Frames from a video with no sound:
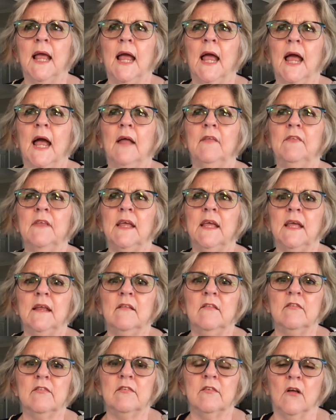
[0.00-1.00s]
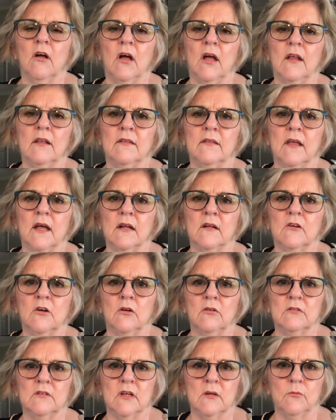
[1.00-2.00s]
And the insight that
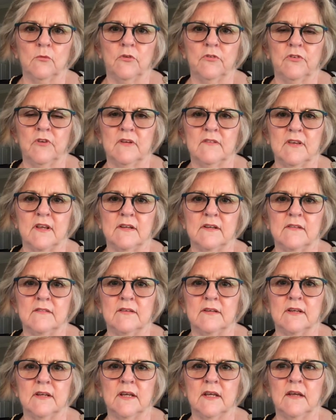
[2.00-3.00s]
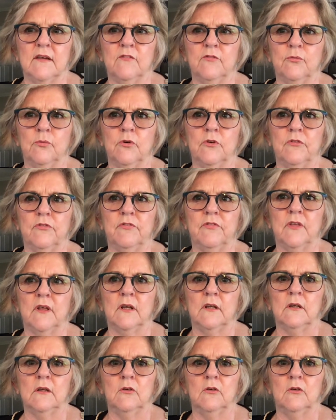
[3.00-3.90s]
Golding was intending to give was that